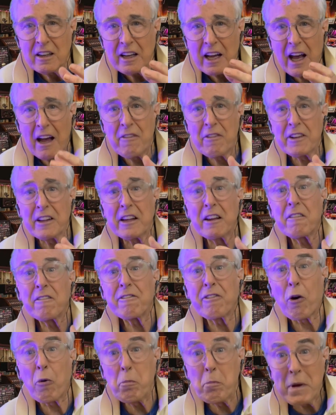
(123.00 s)
everything,
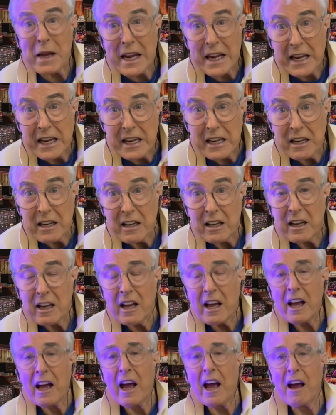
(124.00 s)
for me,
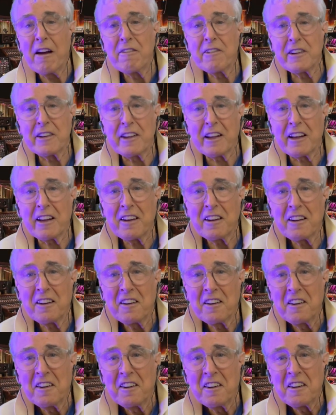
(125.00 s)
everything
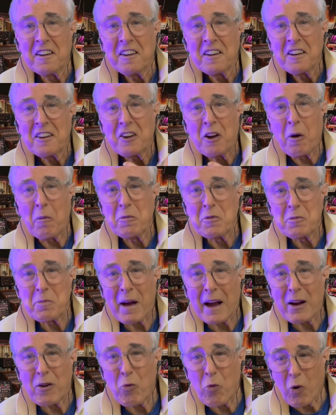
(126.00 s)
comes
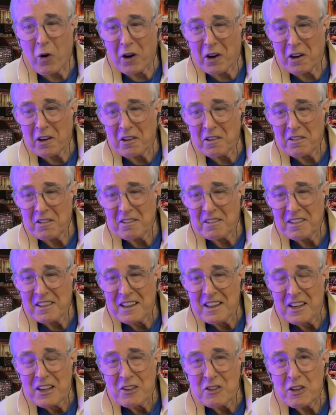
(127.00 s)
back working.
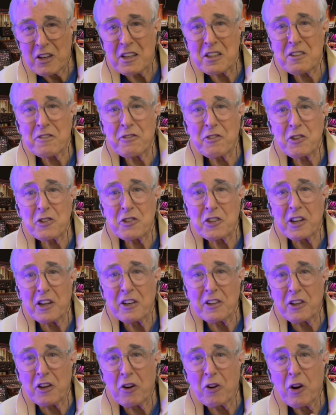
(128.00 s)
So that's the first thing I
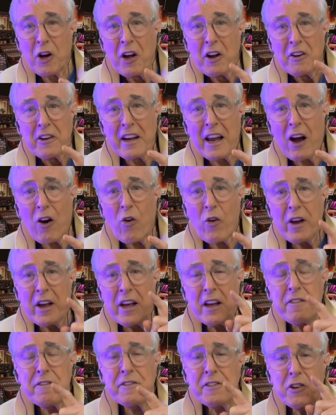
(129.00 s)
do. Now,
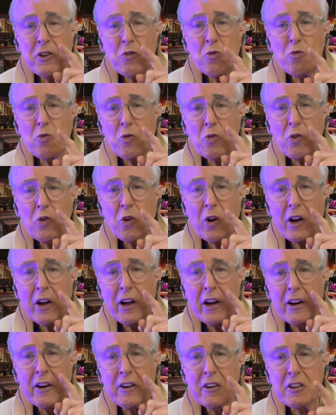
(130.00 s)
if you
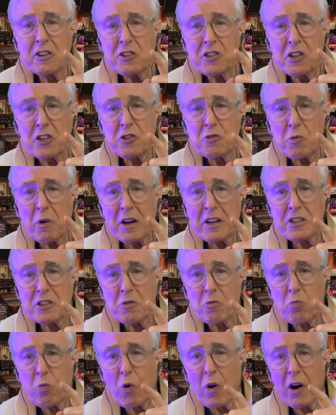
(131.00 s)
are in a
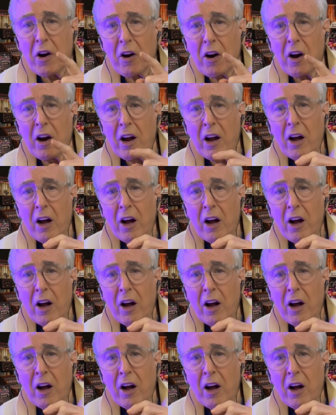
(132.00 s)
situation where